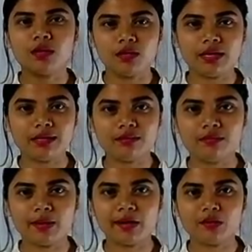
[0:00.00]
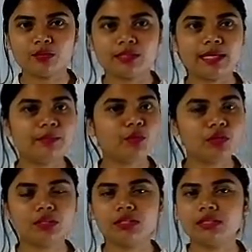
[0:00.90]
another backgrounds, like
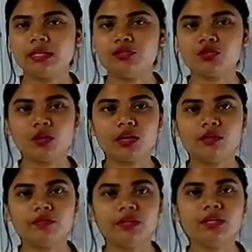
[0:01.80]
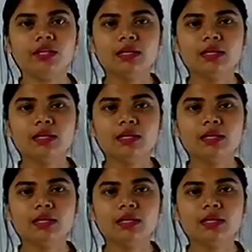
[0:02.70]
political science, geography,